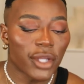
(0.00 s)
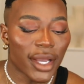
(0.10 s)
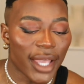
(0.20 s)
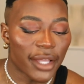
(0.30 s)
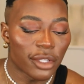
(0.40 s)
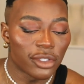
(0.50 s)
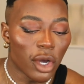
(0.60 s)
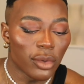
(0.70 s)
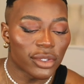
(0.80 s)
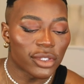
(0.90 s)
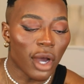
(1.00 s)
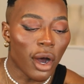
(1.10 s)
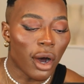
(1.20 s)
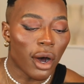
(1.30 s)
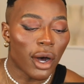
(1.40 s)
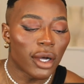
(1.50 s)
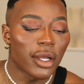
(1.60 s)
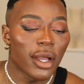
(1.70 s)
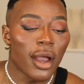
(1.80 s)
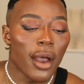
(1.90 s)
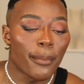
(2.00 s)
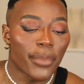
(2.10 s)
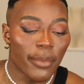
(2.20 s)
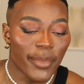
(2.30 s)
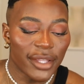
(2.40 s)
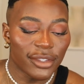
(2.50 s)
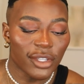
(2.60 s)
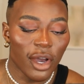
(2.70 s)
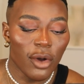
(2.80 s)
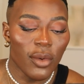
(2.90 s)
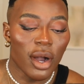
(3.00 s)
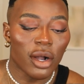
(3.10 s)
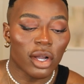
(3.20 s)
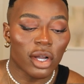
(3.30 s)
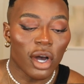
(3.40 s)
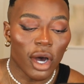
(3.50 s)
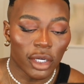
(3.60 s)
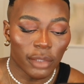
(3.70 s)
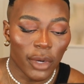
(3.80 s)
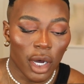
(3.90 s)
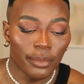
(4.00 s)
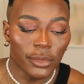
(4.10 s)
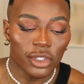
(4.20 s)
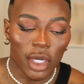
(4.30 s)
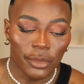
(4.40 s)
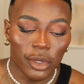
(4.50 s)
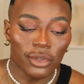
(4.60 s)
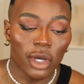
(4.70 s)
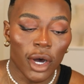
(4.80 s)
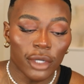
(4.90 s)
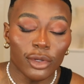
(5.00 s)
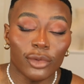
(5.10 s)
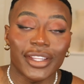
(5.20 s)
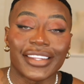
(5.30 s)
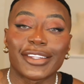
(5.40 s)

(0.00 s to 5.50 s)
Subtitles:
So, okay, the notes are pimento, cardamom, the top notes. The heart notes is